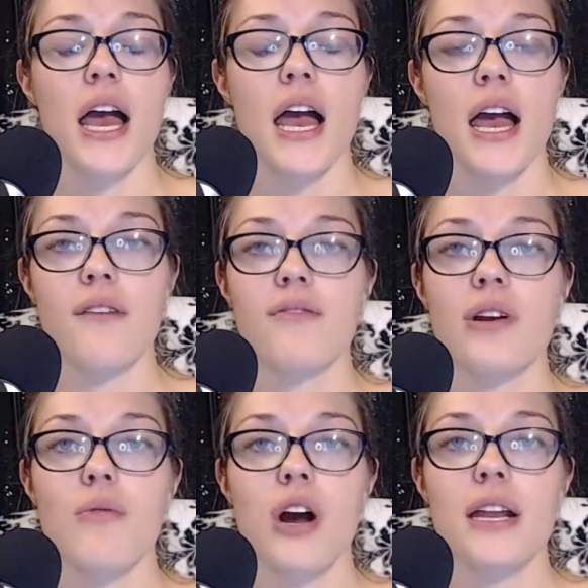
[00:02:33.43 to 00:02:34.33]

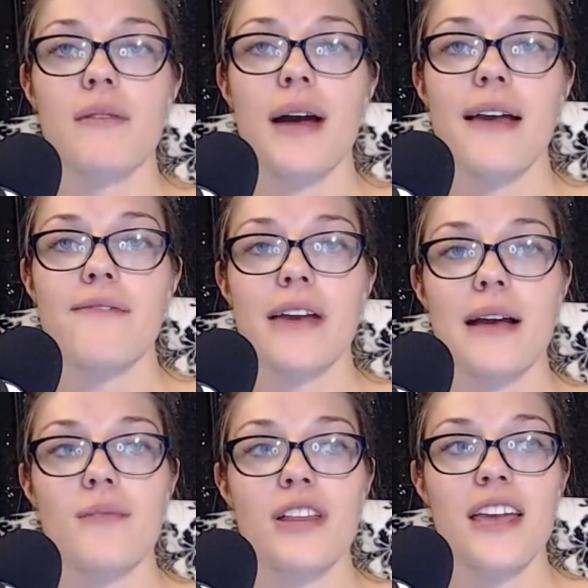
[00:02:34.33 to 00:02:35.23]
everyone in my
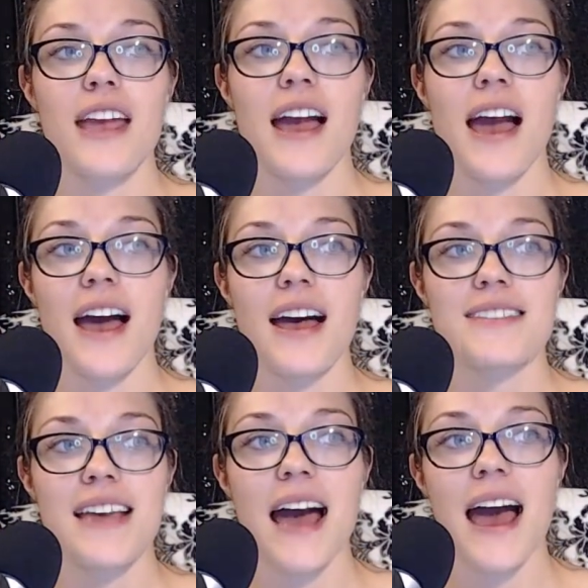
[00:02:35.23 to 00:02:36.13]
family has
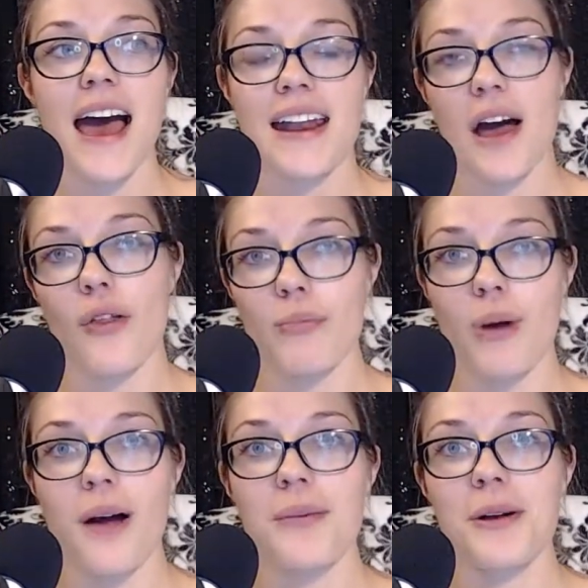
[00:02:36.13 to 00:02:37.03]
had health
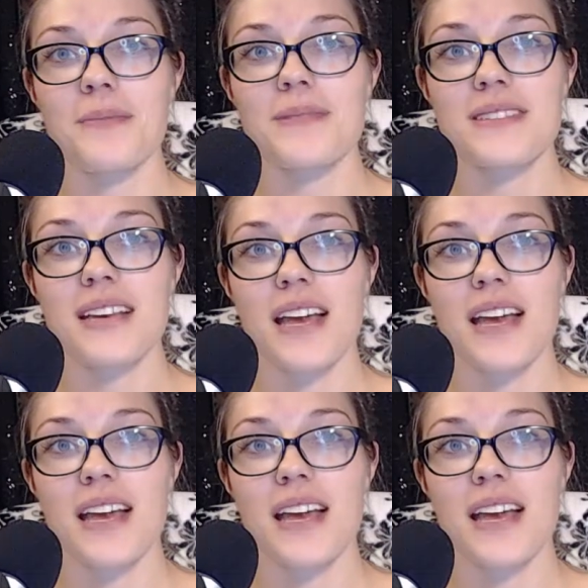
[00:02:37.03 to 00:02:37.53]
problems.